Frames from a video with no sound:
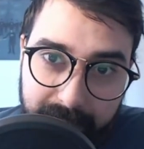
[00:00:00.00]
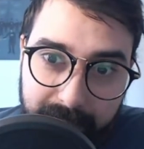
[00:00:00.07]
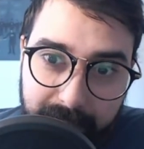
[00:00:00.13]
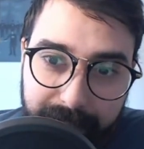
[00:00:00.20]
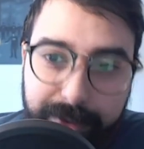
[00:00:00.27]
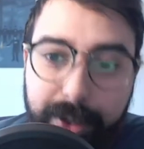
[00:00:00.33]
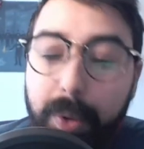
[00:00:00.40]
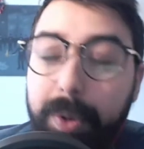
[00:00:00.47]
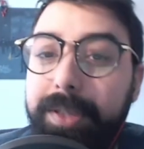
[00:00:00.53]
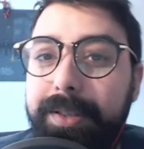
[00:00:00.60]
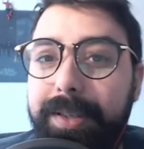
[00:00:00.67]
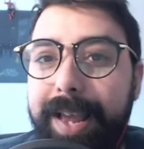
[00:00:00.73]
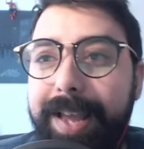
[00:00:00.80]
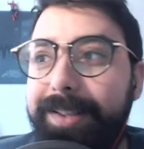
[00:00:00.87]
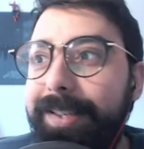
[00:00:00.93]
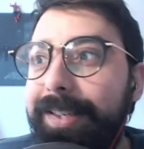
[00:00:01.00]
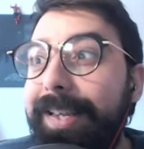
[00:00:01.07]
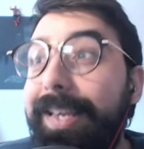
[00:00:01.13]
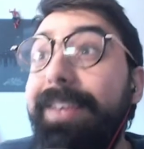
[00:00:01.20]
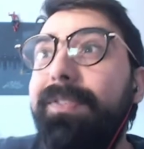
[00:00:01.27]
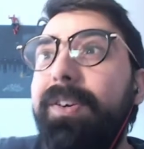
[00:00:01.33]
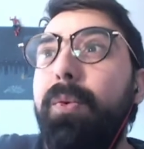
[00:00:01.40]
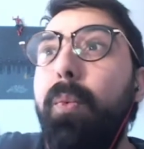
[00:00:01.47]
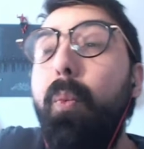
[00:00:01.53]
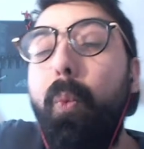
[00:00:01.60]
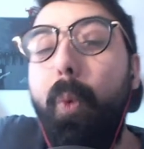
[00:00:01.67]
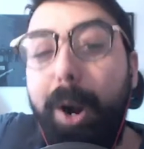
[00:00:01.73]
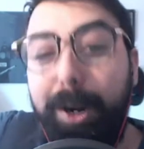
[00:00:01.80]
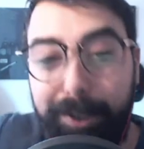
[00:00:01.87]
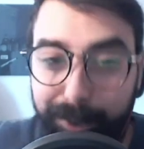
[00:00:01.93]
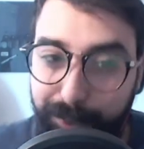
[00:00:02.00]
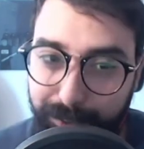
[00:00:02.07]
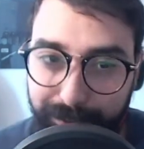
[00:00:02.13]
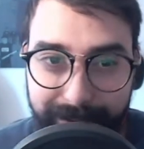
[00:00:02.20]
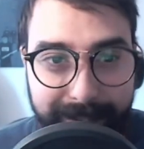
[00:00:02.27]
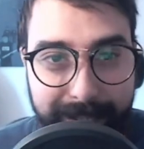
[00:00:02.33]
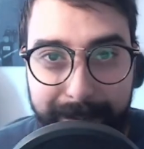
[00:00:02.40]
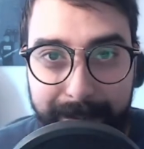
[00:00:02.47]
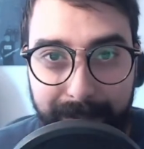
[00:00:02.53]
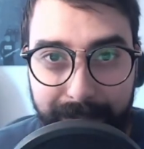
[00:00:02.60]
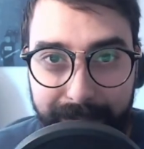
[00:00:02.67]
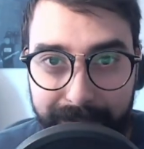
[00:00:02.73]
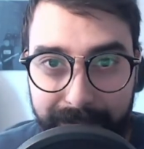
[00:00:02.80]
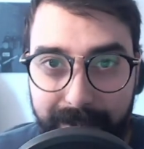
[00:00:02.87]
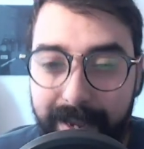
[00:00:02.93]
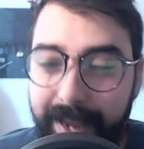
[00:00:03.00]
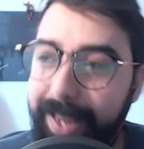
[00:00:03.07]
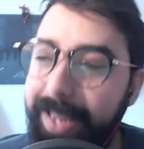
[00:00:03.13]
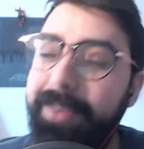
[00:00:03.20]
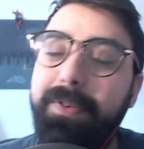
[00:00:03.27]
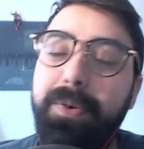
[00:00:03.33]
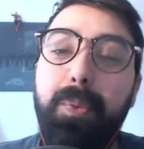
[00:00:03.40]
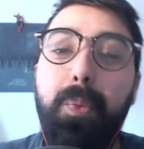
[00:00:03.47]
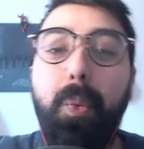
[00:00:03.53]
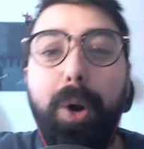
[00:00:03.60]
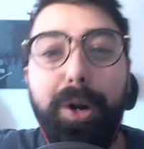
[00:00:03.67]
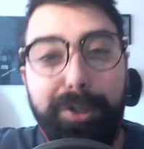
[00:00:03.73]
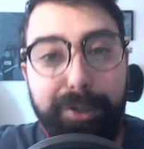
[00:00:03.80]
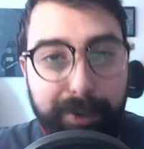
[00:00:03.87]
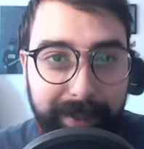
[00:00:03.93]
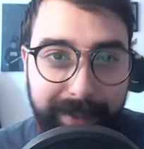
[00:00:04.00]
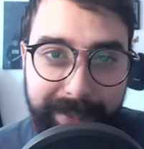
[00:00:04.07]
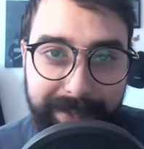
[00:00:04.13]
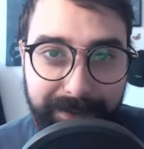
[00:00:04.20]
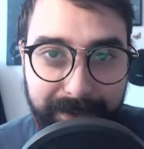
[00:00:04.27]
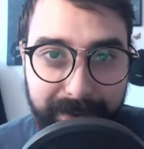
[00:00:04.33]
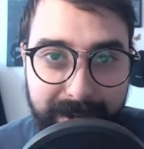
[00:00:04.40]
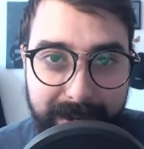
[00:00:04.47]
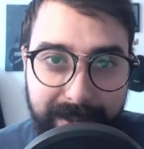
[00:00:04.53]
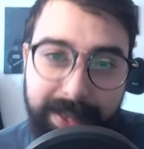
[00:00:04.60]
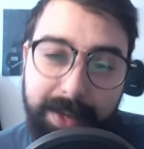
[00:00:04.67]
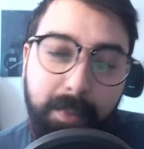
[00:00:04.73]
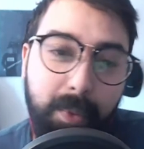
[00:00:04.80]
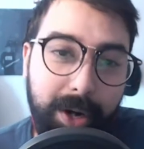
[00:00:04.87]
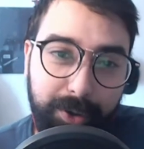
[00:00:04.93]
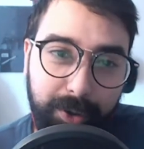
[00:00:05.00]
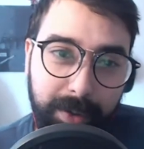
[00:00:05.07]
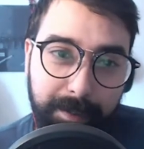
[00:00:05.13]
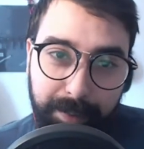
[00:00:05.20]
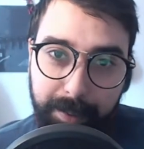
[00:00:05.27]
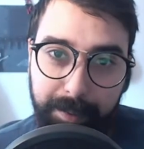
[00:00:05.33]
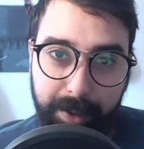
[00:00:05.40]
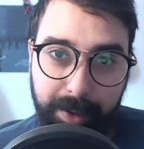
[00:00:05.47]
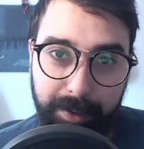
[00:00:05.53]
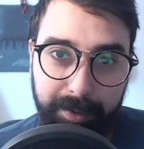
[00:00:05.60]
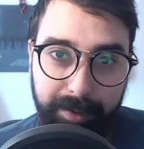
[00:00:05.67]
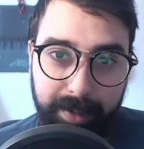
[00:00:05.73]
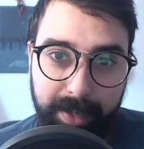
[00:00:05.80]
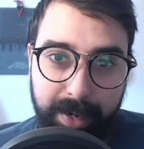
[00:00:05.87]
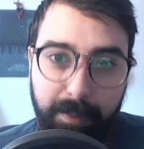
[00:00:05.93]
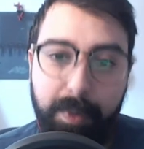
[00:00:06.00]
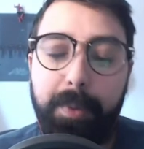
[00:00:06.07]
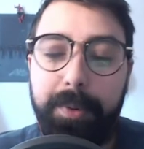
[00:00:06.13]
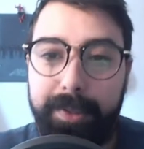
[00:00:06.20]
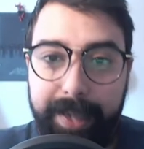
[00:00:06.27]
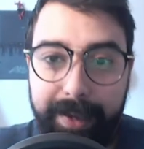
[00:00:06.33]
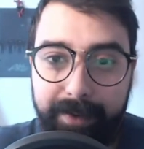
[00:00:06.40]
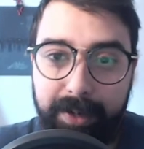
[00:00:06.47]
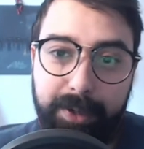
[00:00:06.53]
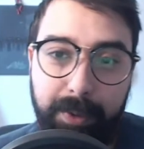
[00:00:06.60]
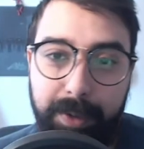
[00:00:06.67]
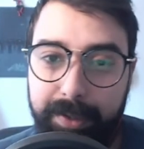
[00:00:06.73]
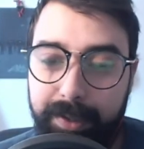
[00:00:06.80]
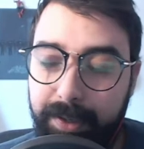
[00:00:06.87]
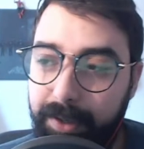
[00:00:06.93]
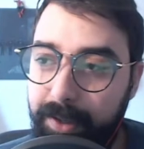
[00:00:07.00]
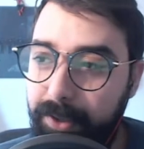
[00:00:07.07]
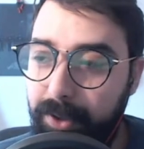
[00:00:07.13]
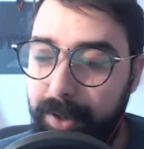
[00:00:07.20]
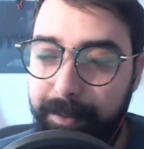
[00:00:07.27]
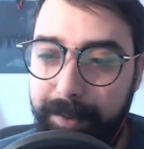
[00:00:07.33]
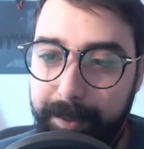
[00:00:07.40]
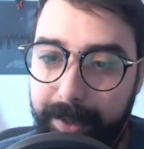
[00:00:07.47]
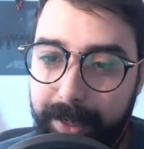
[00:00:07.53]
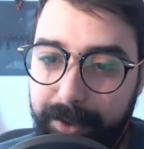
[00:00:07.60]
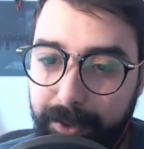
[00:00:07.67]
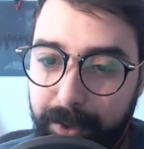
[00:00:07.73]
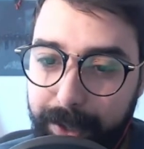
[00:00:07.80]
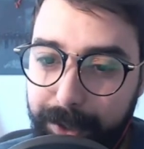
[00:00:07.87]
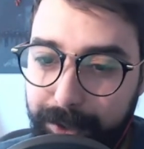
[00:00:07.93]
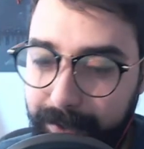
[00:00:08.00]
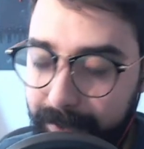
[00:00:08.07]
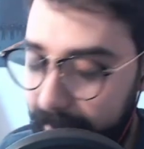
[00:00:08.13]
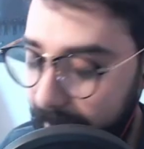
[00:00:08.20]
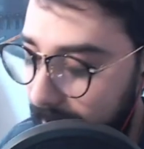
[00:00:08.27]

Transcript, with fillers: So it's it's an even worse stimulus, even worse relief than what Trump proposed, what was given to us under the Trump administration.